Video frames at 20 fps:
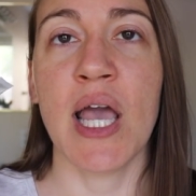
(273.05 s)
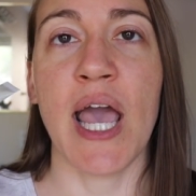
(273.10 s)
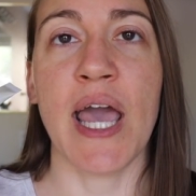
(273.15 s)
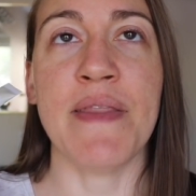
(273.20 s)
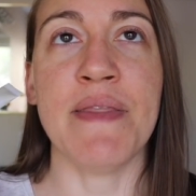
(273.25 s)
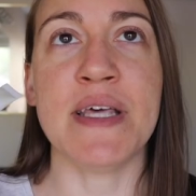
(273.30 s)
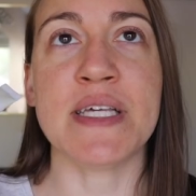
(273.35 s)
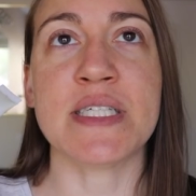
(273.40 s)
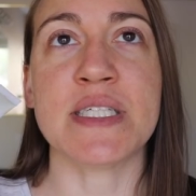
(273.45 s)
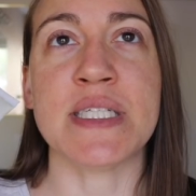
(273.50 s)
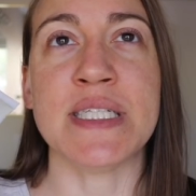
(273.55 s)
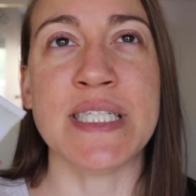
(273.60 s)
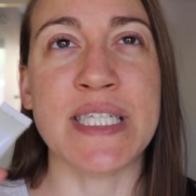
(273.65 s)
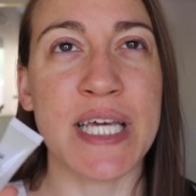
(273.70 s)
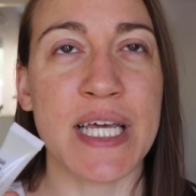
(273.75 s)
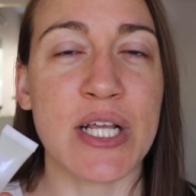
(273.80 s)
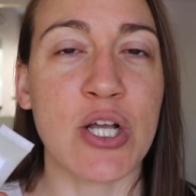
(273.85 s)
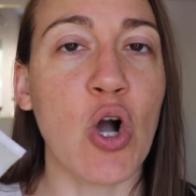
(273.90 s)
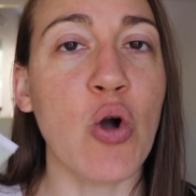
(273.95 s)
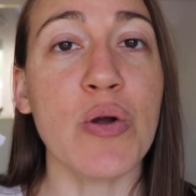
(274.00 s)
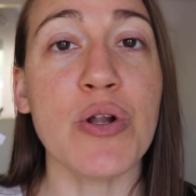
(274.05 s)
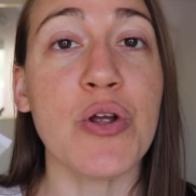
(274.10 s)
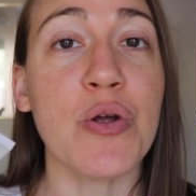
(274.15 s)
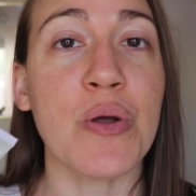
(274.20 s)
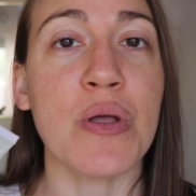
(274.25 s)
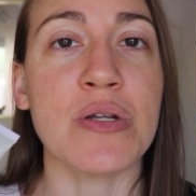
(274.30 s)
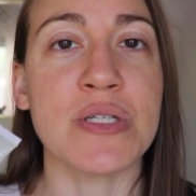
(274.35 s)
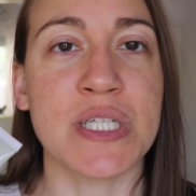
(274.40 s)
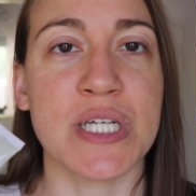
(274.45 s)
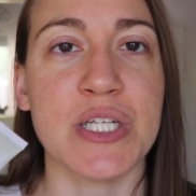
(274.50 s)
And this coconut
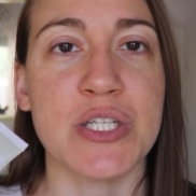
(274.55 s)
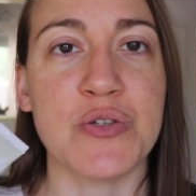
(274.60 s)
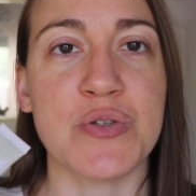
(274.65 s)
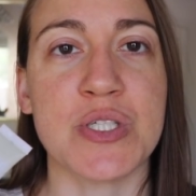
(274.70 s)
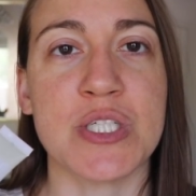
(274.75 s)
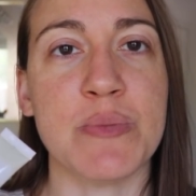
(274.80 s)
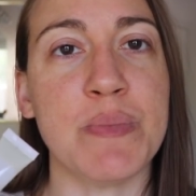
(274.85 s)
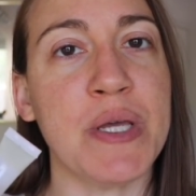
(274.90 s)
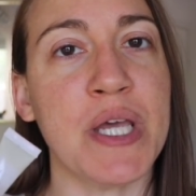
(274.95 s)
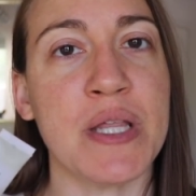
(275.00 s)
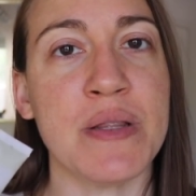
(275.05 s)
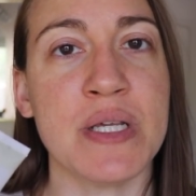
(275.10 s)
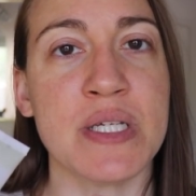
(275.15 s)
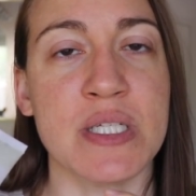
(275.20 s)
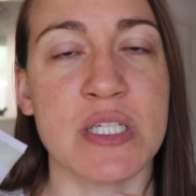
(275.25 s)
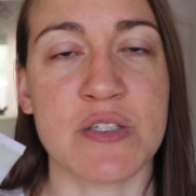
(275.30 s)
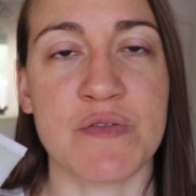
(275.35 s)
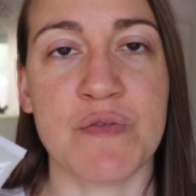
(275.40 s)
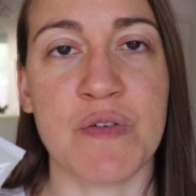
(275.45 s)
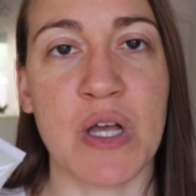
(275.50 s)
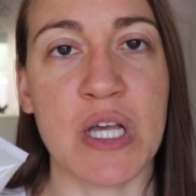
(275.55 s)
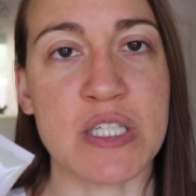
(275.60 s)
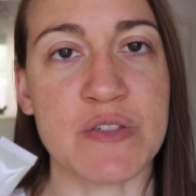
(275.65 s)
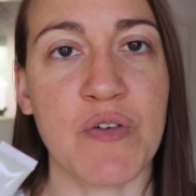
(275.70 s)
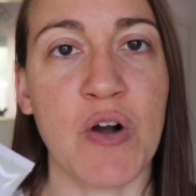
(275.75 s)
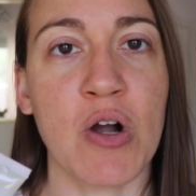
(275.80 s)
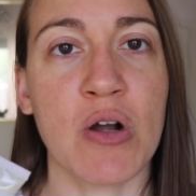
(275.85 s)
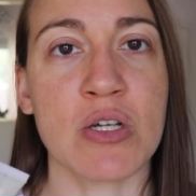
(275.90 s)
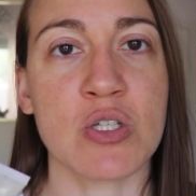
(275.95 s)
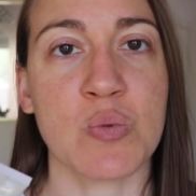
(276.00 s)
oil didn't used to be in this as
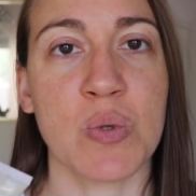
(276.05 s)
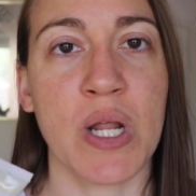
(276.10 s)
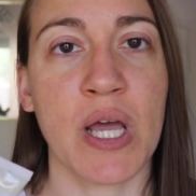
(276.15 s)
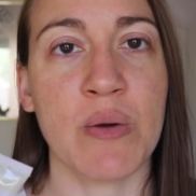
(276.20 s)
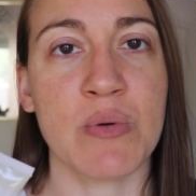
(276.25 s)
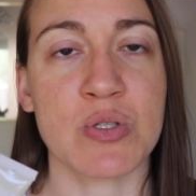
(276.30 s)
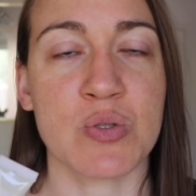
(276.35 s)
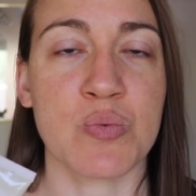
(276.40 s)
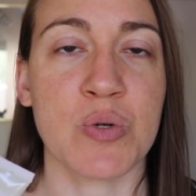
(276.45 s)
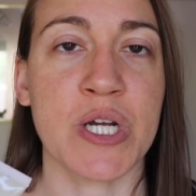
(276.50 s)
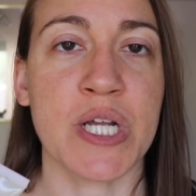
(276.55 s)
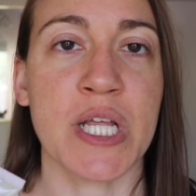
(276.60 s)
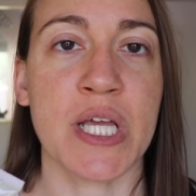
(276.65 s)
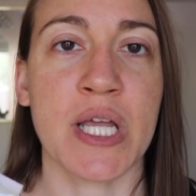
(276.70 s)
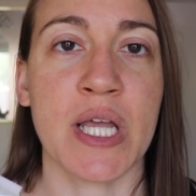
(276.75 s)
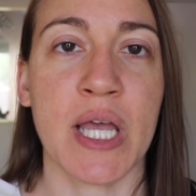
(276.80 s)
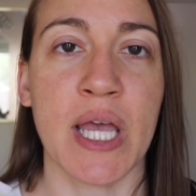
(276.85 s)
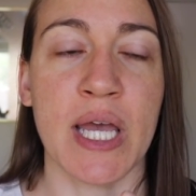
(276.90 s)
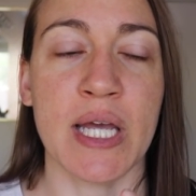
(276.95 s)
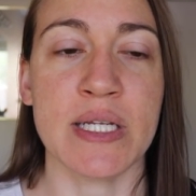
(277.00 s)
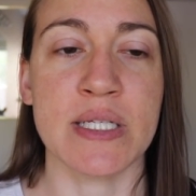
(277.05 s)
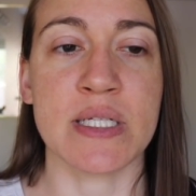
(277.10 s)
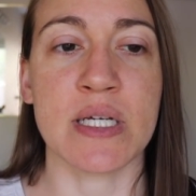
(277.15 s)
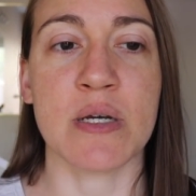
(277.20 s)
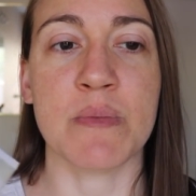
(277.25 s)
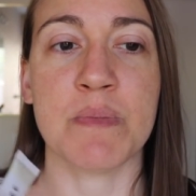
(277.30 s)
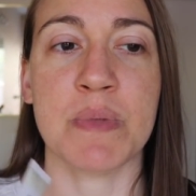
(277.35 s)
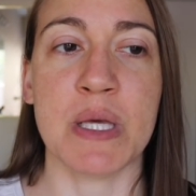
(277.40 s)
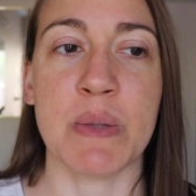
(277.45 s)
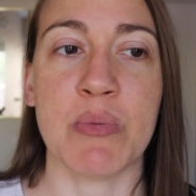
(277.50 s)
far as what I was reading. And
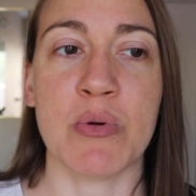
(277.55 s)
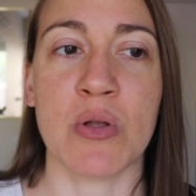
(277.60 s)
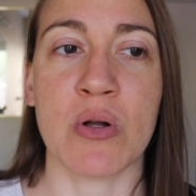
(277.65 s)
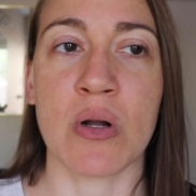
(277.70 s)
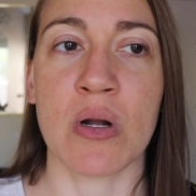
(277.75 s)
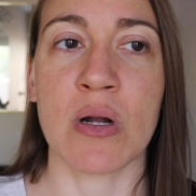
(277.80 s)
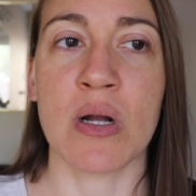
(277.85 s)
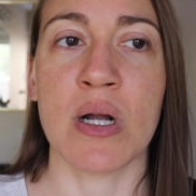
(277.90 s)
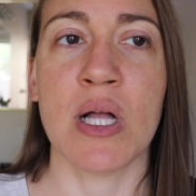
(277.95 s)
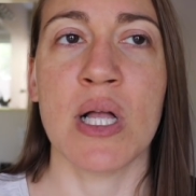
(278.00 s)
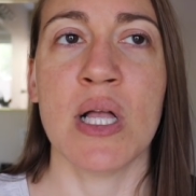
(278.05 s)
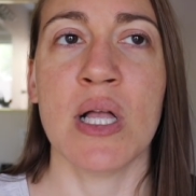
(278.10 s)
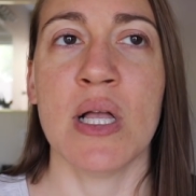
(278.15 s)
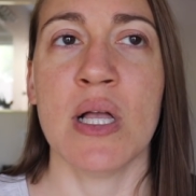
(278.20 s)
people are,